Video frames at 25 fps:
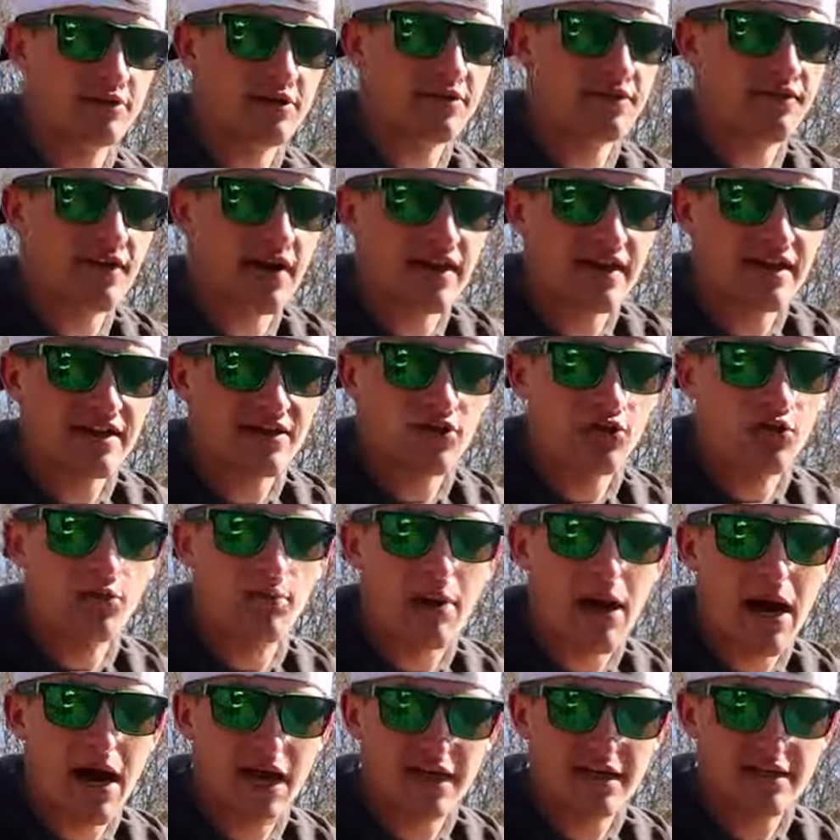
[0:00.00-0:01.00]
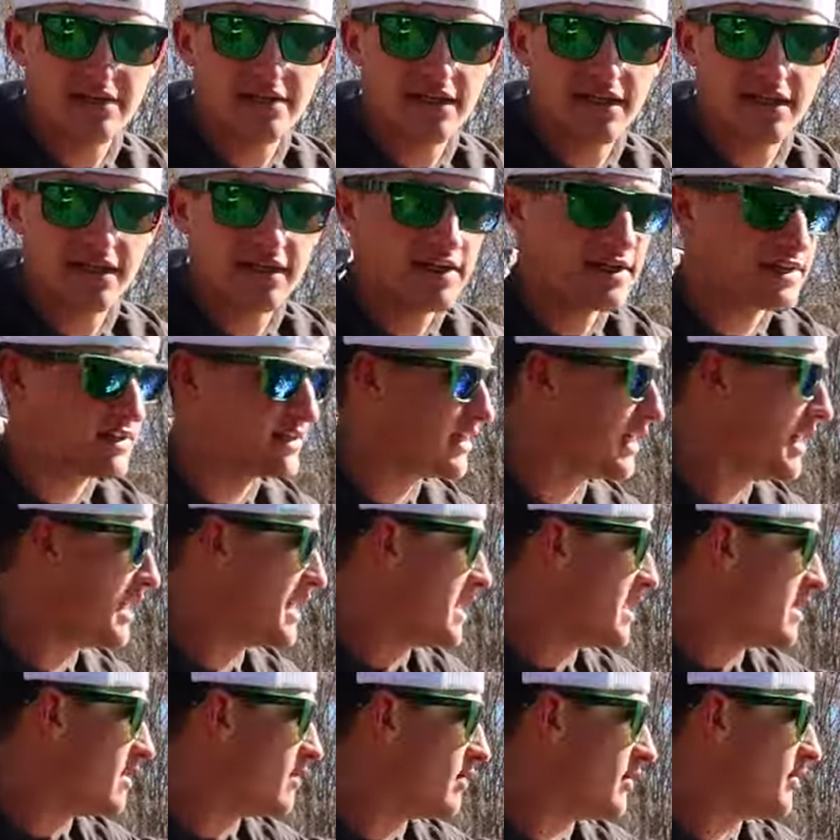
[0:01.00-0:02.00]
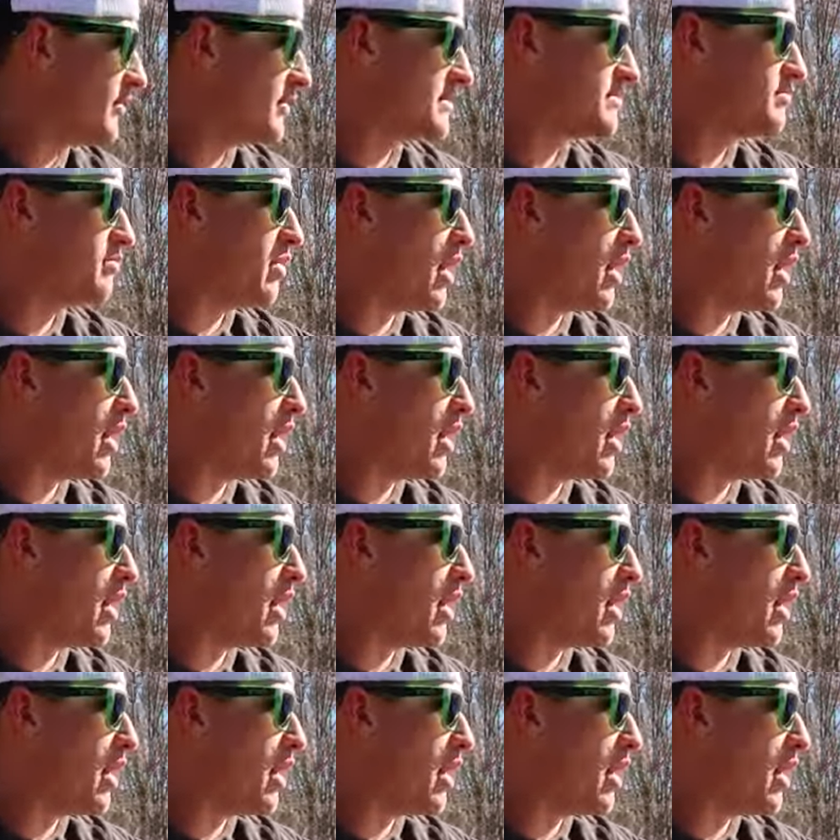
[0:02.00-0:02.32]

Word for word: when you find like little pockets like this, but there's